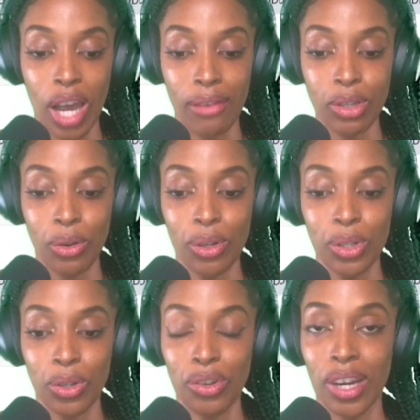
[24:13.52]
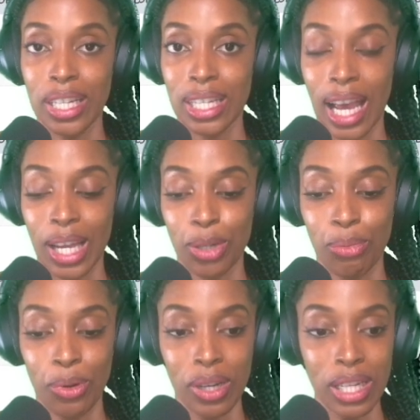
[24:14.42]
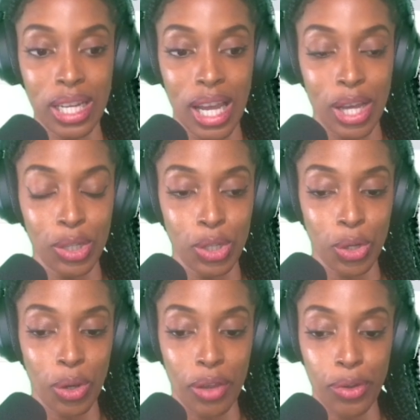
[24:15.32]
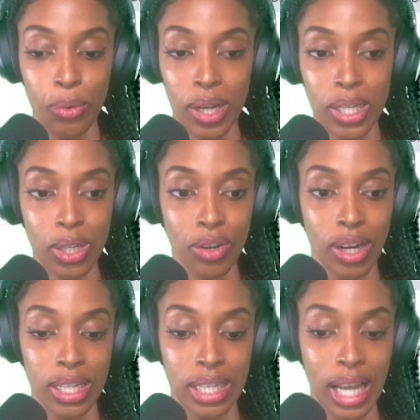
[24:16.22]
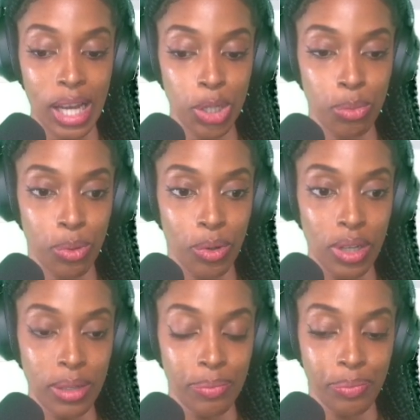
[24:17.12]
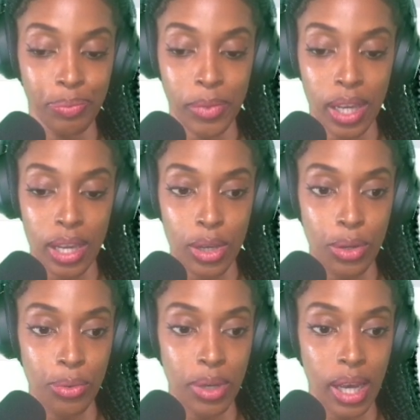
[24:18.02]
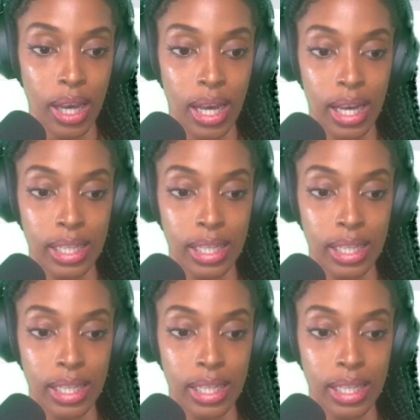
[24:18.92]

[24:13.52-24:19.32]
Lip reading: to also create a dashboard. So if you wanted to create a dashboard, you can